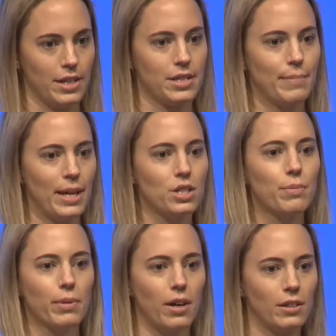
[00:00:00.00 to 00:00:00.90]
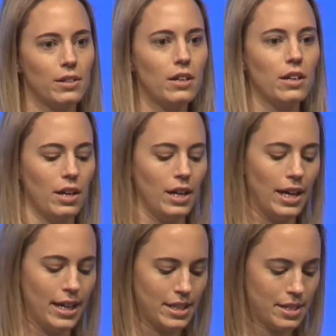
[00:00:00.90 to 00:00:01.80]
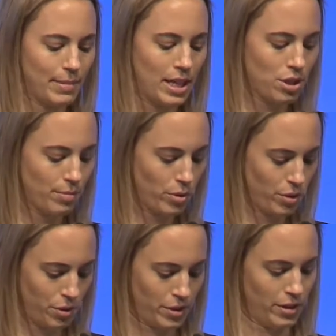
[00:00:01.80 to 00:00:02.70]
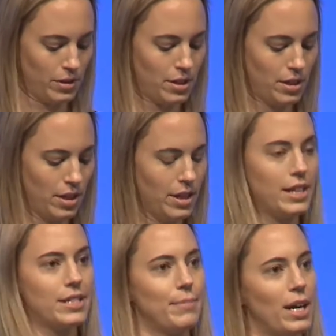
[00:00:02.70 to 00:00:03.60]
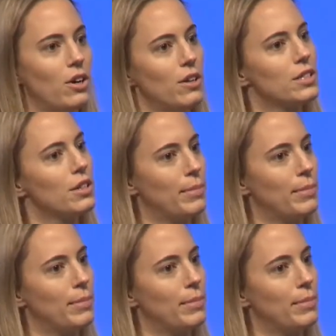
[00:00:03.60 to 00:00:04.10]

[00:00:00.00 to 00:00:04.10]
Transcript: It's much broader and it's much more nuanced. It's also